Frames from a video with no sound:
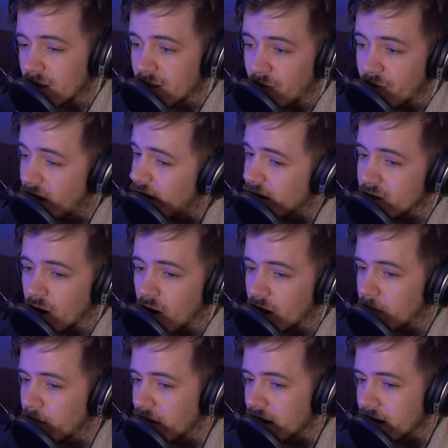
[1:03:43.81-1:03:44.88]
That's a very
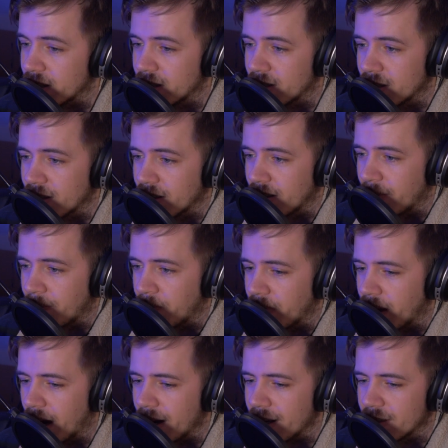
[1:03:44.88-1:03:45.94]
dark place.
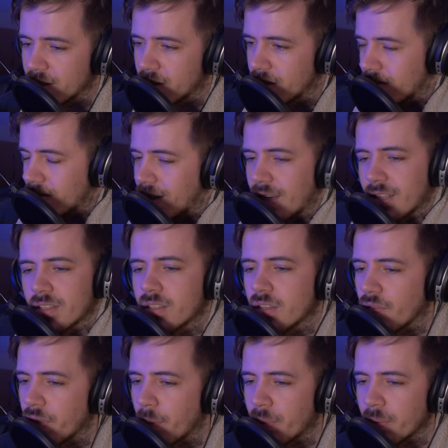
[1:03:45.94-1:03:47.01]
And it's
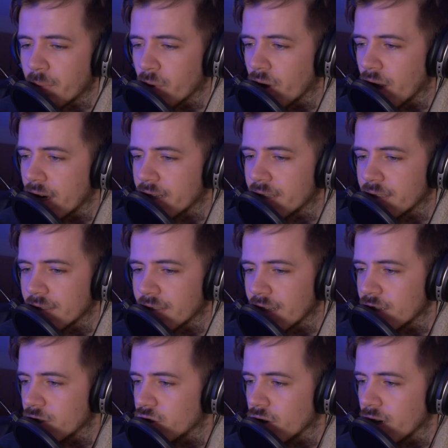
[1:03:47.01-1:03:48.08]
stuff that people like,
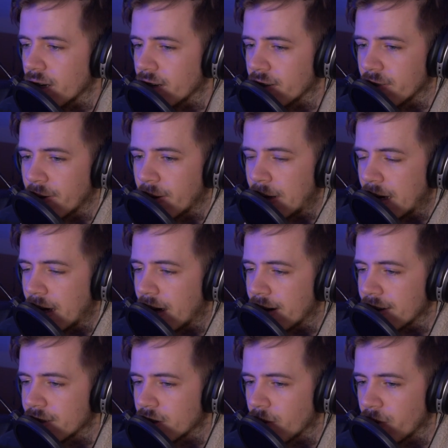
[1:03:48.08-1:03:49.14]
they enjoy it,
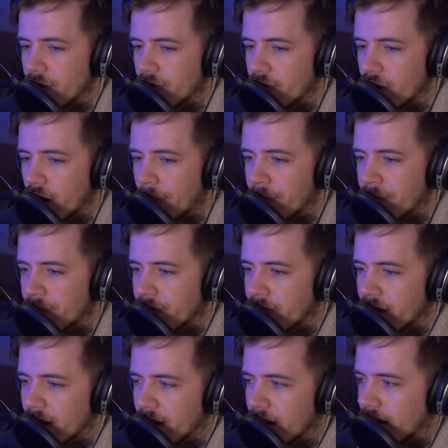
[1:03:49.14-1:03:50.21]
and it's something fun.
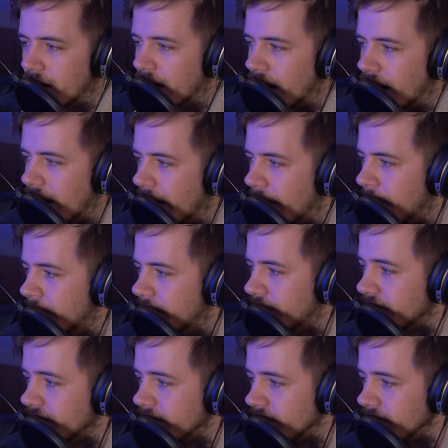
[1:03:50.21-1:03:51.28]
And
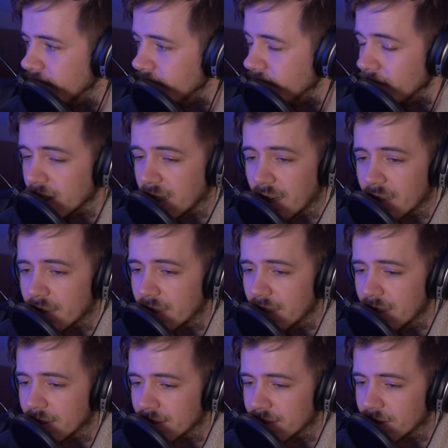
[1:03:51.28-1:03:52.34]

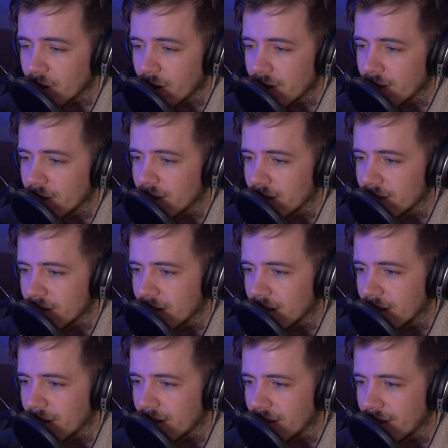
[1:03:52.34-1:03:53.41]
so I think that's
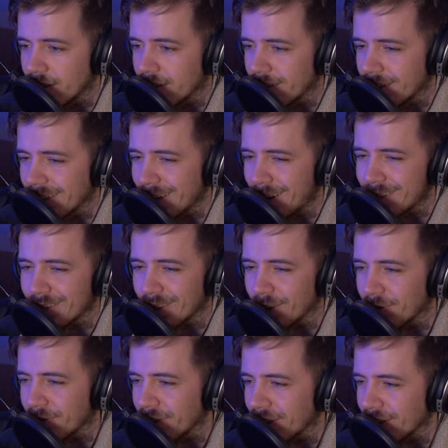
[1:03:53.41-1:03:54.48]
a
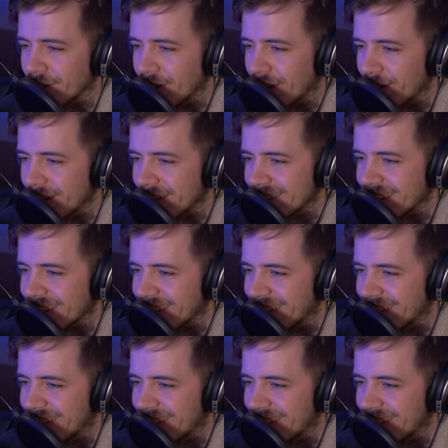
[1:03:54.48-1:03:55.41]
lovely little note, isn't it?